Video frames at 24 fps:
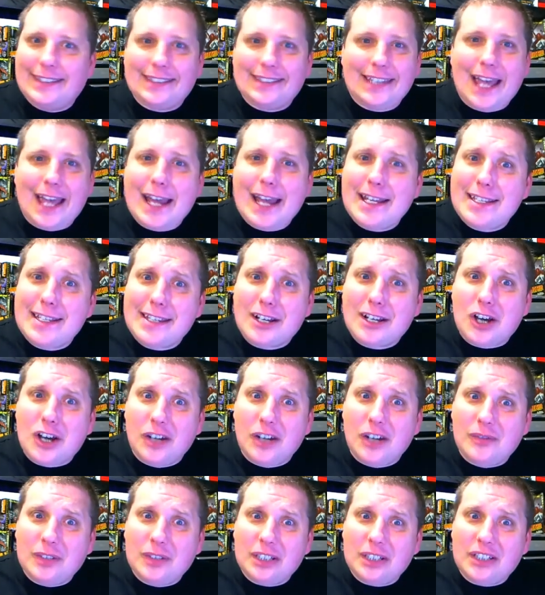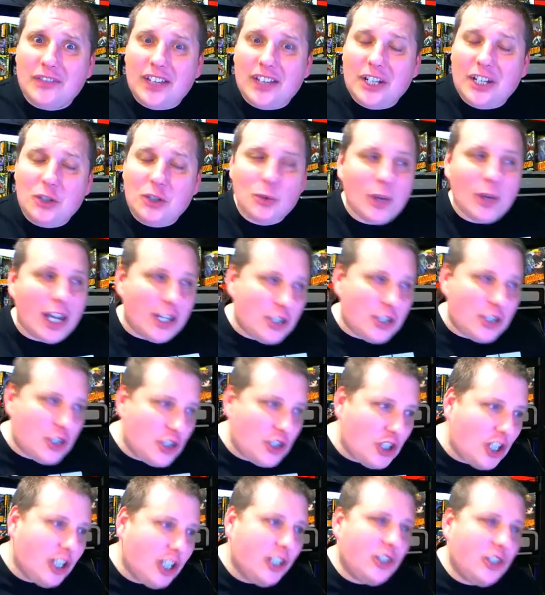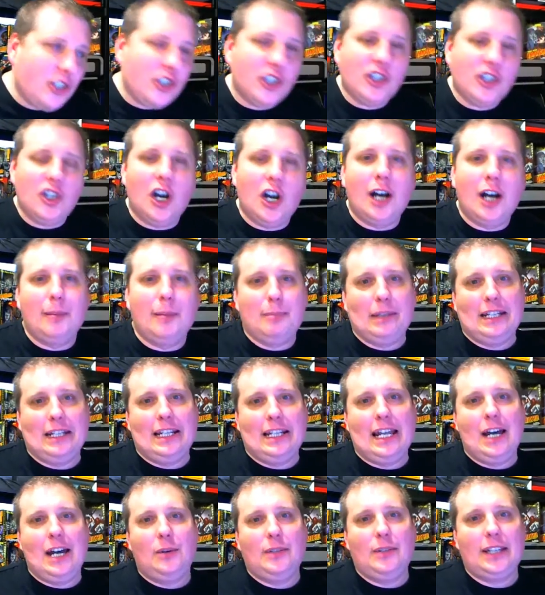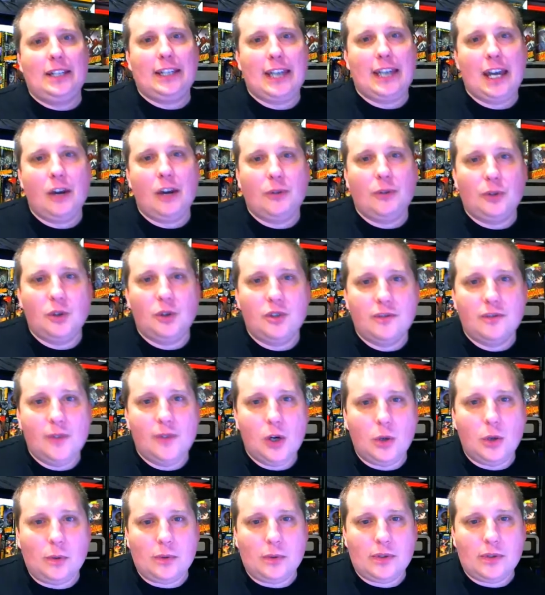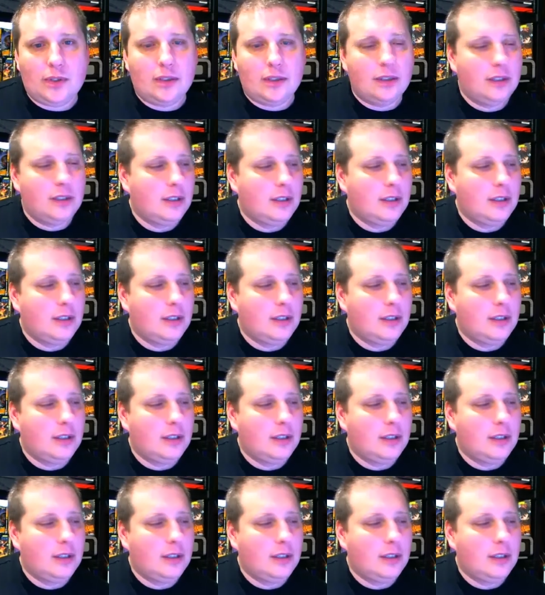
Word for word: that is a conflict of interest. She should not be allowed to count those votes.